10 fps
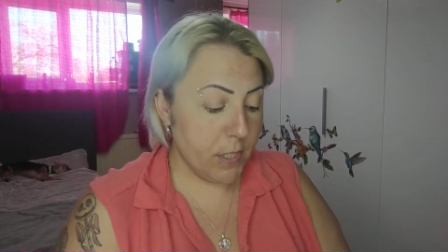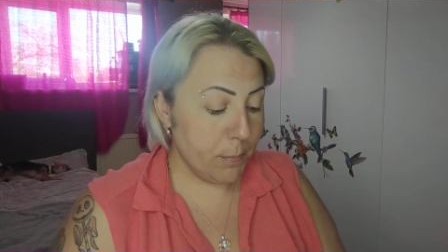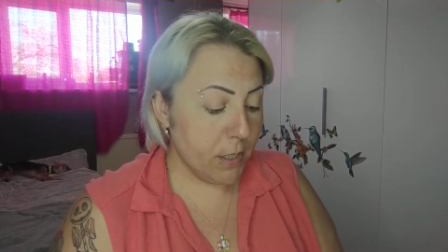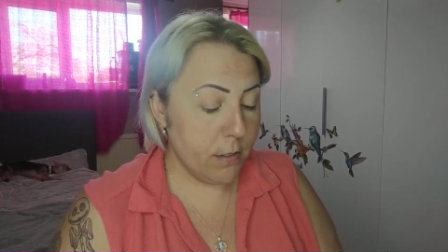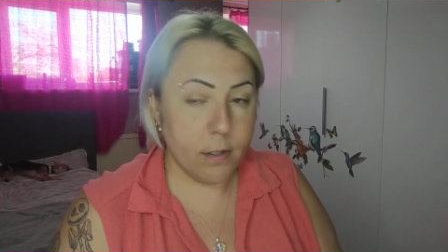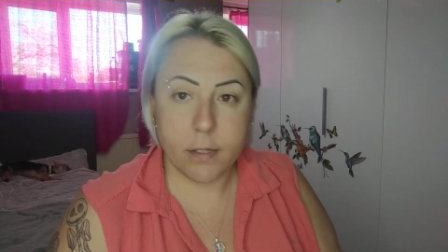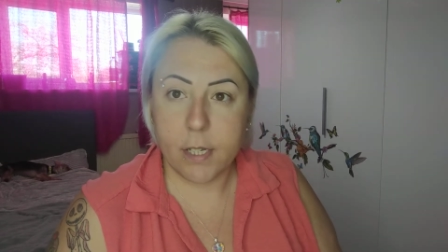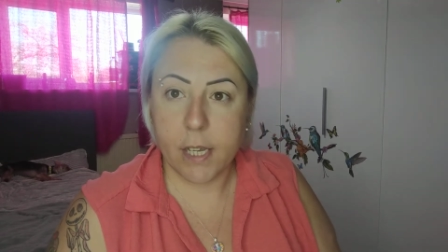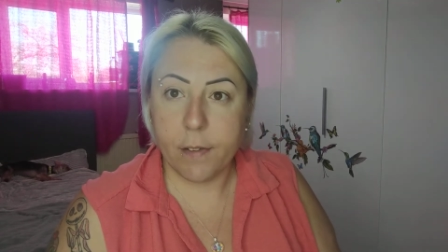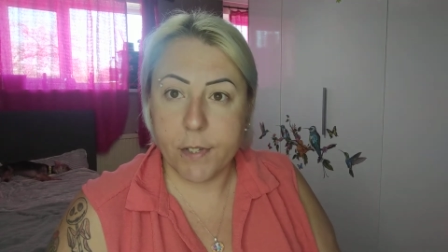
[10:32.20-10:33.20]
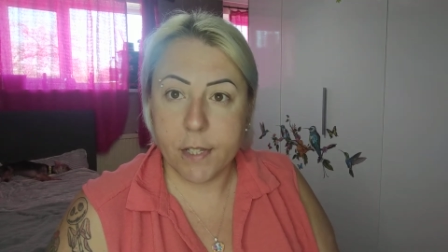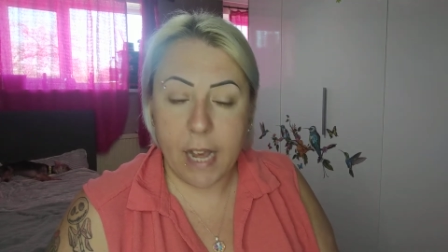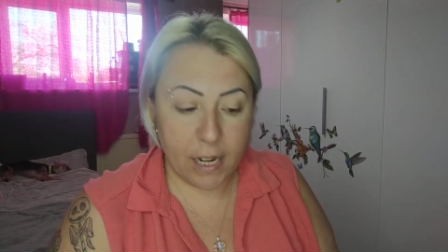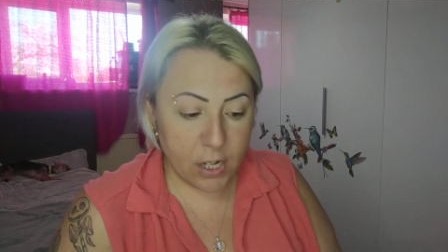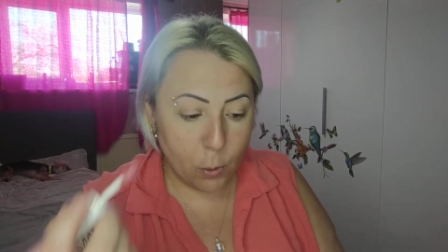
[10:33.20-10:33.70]
because it gives it
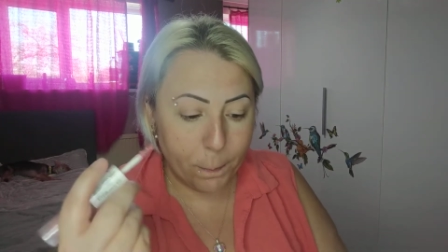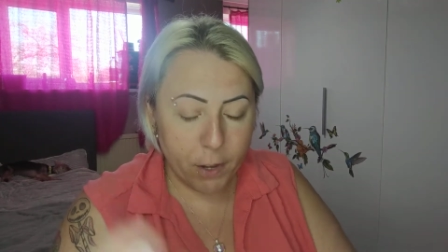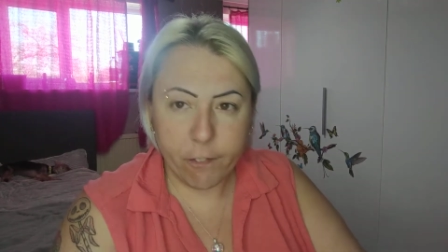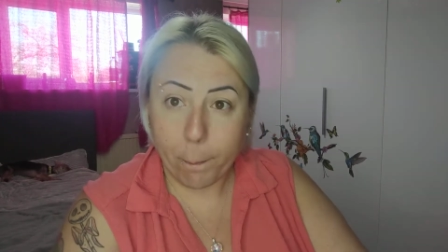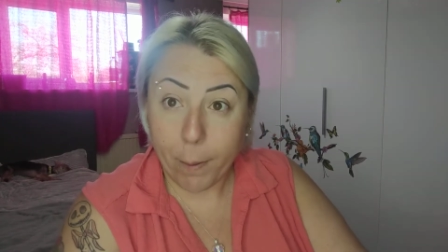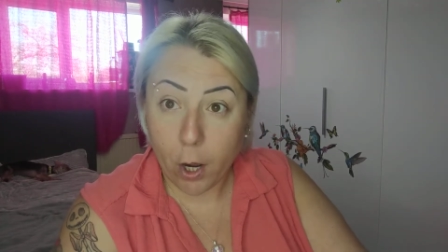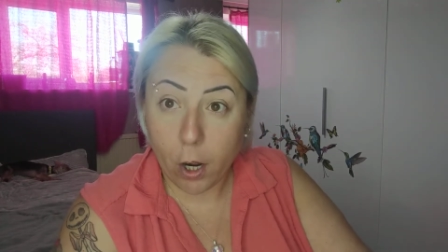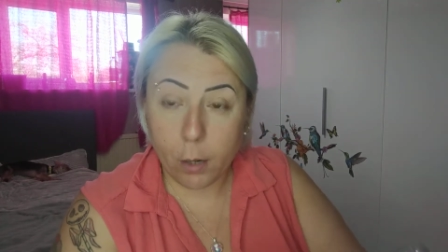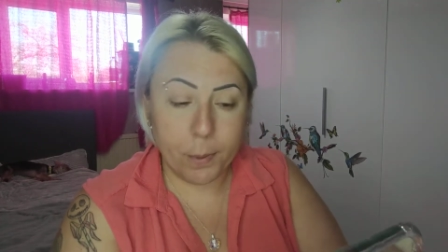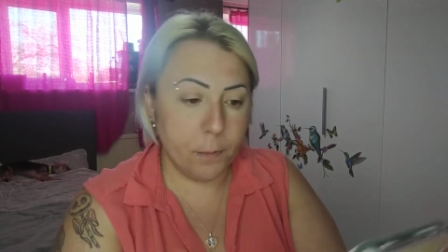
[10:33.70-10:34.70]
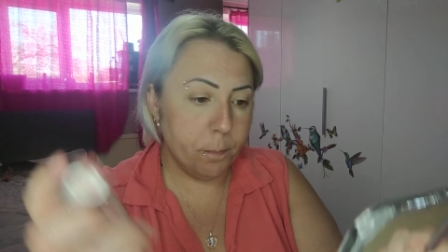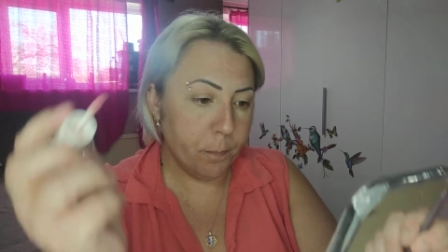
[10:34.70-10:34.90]
that little bit of a pop.